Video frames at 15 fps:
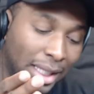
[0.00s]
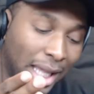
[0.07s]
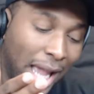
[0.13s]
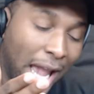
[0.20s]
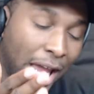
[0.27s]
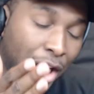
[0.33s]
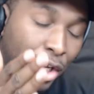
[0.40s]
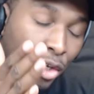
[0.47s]
They
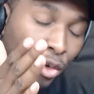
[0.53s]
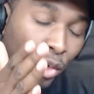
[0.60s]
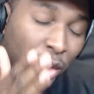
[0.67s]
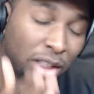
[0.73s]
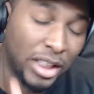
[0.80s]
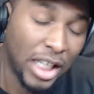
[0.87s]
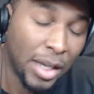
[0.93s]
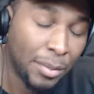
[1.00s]
had to
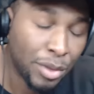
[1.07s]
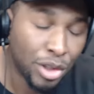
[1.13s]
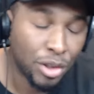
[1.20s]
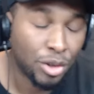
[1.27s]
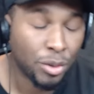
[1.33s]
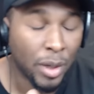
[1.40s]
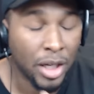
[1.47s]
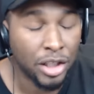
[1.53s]
do a
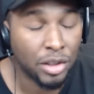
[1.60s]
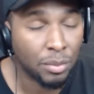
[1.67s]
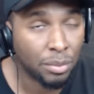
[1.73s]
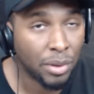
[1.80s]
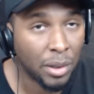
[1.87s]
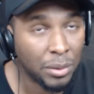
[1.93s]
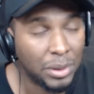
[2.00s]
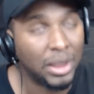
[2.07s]

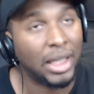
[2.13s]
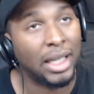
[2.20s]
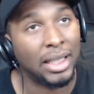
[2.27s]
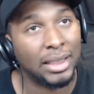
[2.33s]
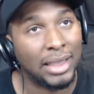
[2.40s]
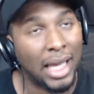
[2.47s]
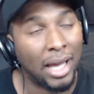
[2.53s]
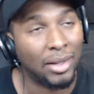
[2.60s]
demonstration
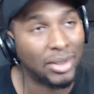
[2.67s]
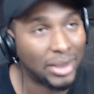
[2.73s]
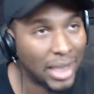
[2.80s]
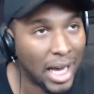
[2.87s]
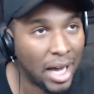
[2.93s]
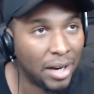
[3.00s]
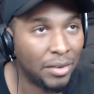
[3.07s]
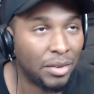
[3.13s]
protest
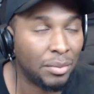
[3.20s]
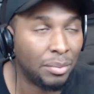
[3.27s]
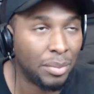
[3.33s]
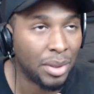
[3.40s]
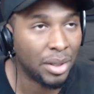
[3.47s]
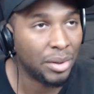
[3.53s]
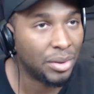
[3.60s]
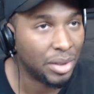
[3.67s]
outside of the
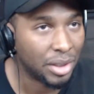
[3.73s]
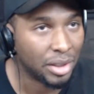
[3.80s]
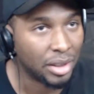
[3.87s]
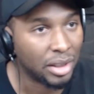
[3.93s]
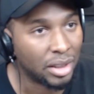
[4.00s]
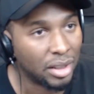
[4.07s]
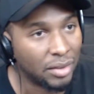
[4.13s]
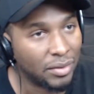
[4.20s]

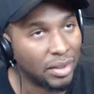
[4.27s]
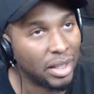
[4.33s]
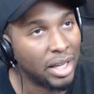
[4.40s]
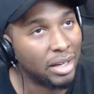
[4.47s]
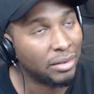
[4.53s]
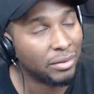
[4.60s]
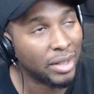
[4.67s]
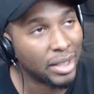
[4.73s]
building of
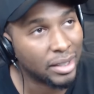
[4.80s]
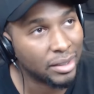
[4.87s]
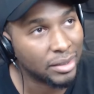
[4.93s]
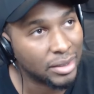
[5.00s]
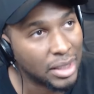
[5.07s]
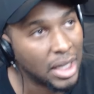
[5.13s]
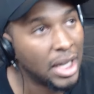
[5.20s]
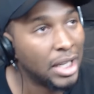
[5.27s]
Atlanta
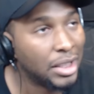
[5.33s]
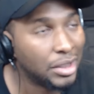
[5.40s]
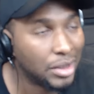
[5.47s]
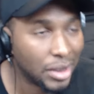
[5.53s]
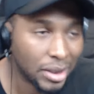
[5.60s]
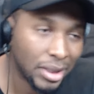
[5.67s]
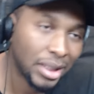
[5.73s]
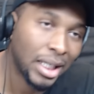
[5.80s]
Records
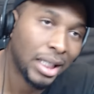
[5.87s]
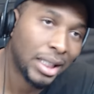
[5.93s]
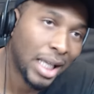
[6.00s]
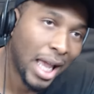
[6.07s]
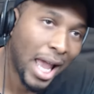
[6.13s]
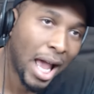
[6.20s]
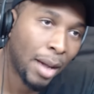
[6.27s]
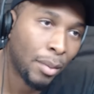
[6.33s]
just to get
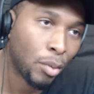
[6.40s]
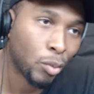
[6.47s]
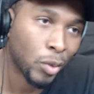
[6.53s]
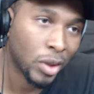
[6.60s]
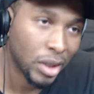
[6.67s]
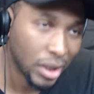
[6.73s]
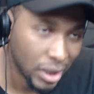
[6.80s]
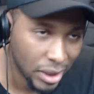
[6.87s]
the
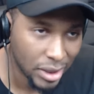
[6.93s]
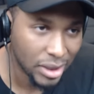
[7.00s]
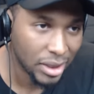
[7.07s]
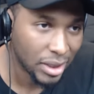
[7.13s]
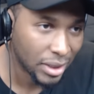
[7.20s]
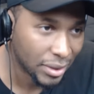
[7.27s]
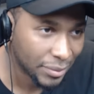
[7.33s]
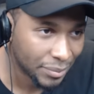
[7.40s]
album
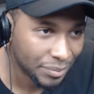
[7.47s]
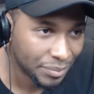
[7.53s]
released.